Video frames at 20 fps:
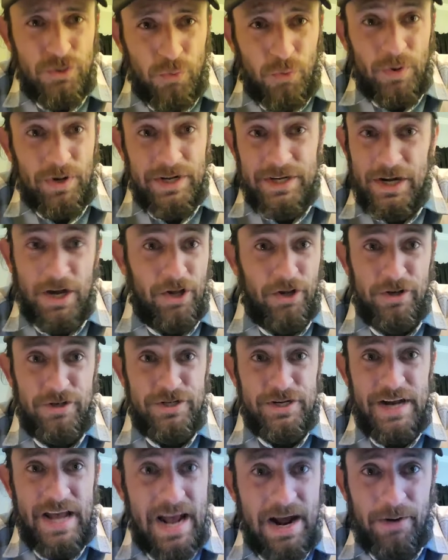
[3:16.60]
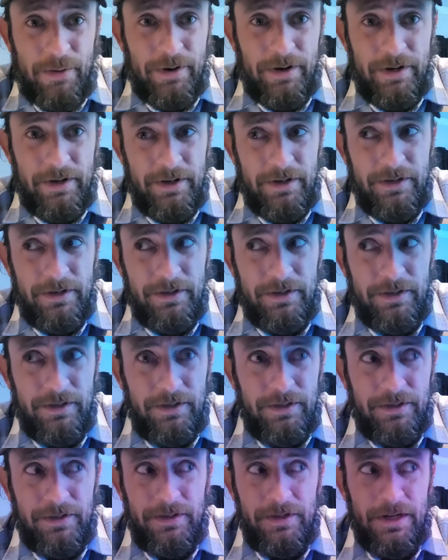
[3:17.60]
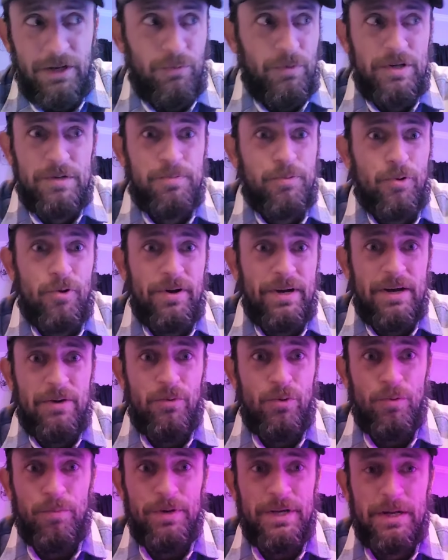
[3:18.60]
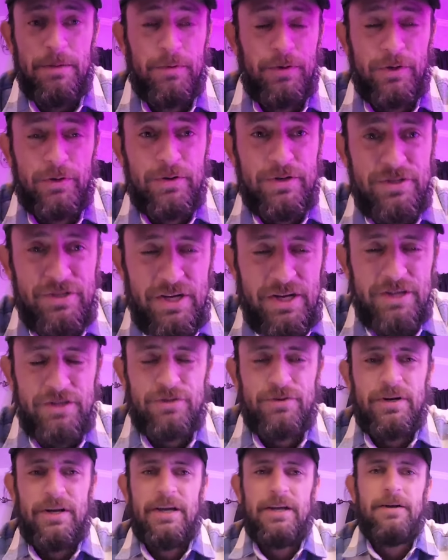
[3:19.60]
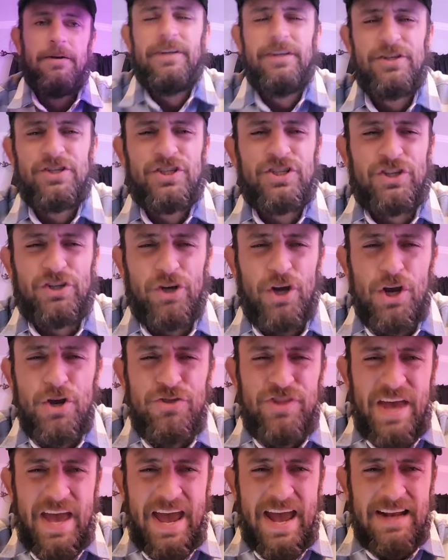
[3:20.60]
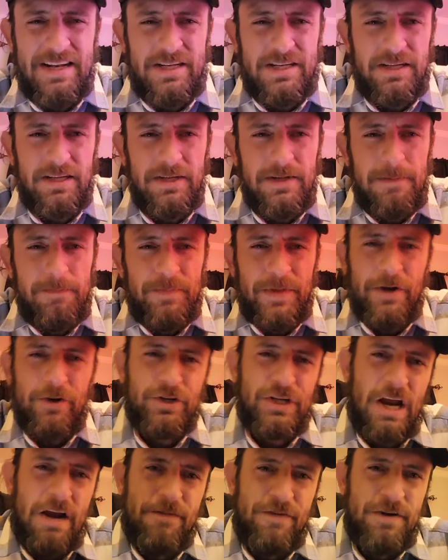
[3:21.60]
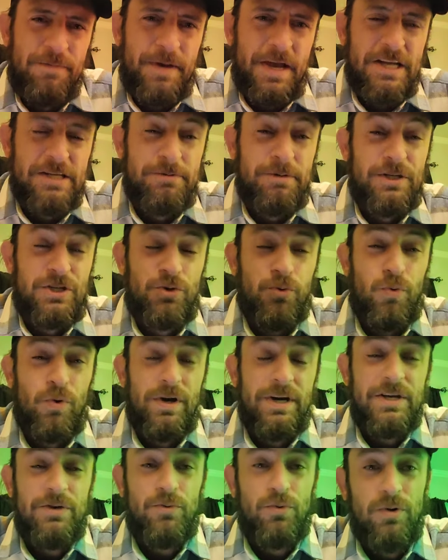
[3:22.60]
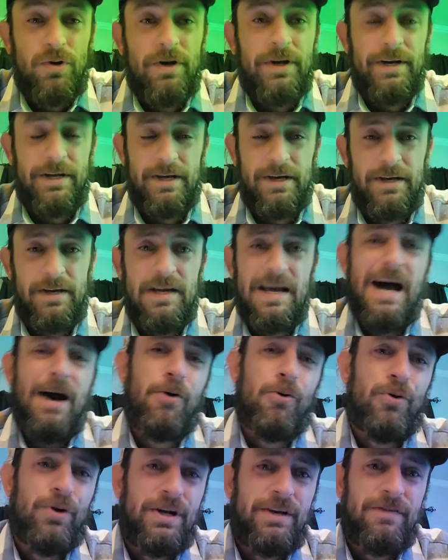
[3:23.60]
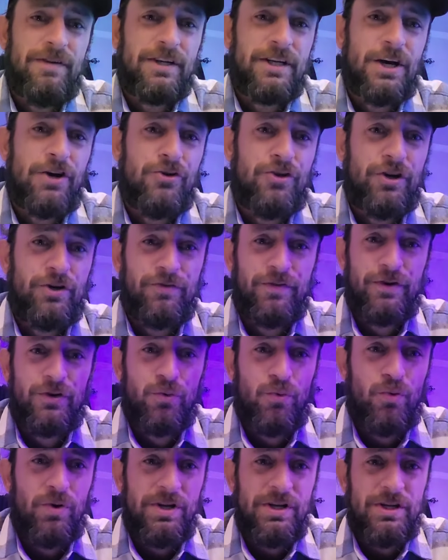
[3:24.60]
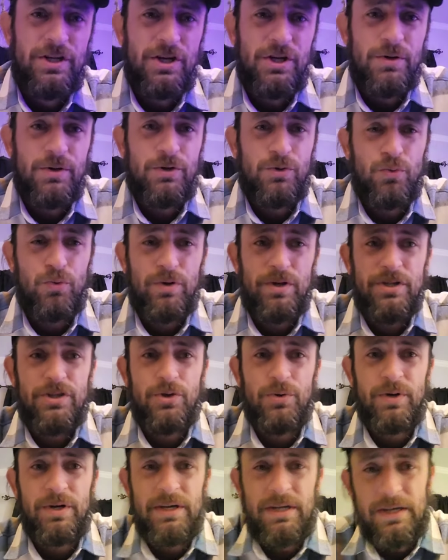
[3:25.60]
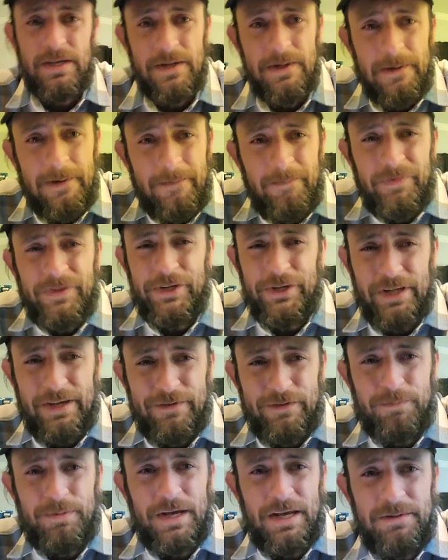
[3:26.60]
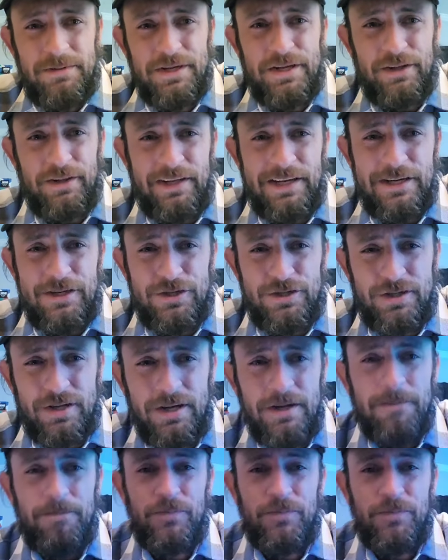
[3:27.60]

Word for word: $20 an hour, at which point I won't be able to resist, right? Screw that! I don't care if he pays me 21. I won't even go there for 22 or 23. They'll have to pay me at least